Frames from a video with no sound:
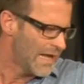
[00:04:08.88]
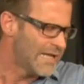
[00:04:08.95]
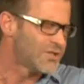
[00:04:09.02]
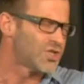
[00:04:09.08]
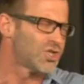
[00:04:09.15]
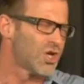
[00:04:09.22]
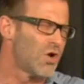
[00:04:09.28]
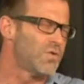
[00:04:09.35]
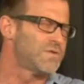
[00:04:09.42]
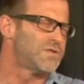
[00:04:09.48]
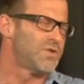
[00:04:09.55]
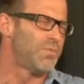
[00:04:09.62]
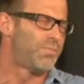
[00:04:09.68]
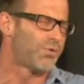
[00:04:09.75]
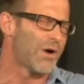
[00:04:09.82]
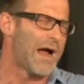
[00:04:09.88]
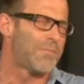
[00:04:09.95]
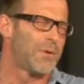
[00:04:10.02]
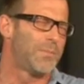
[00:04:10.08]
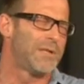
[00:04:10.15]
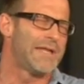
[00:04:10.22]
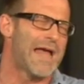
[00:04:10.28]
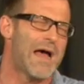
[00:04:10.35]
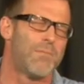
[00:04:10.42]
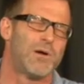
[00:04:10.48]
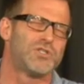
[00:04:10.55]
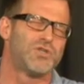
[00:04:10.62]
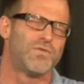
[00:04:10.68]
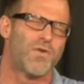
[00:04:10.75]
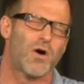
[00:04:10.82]
it shows you probably how
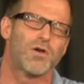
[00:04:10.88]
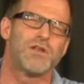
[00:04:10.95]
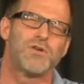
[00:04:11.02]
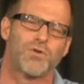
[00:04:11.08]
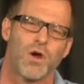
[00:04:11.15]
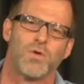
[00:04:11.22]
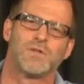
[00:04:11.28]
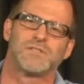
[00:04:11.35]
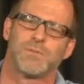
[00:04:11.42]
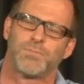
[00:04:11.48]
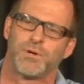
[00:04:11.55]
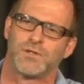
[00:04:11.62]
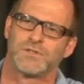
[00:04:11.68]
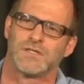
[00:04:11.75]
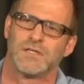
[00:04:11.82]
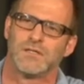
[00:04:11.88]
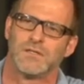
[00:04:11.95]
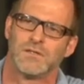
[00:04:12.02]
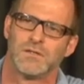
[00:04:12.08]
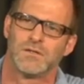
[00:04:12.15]
much you've already grown as a person.